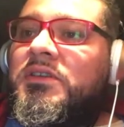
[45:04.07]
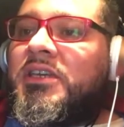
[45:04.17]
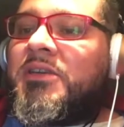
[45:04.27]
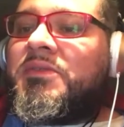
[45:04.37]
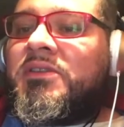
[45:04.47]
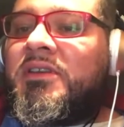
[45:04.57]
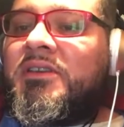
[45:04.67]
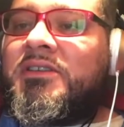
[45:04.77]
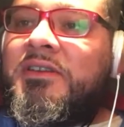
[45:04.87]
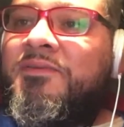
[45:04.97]
these types of
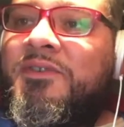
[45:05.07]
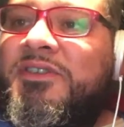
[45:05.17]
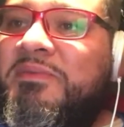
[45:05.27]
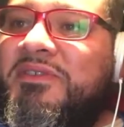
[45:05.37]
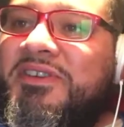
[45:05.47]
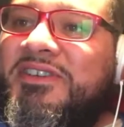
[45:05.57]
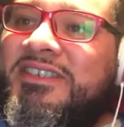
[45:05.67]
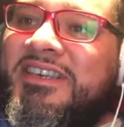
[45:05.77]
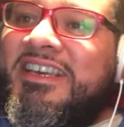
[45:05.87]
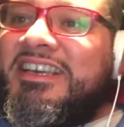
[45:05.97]
things in the first
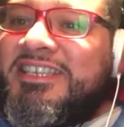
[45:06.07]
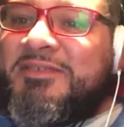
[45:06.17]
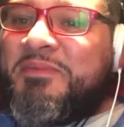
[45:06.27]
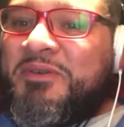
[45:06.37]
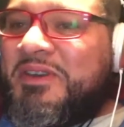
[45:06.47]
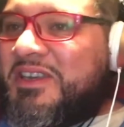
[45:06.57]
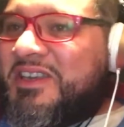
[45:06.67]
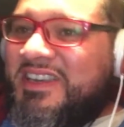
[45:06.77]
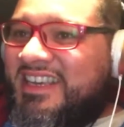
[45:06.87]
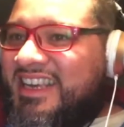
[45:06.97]
place. Spooky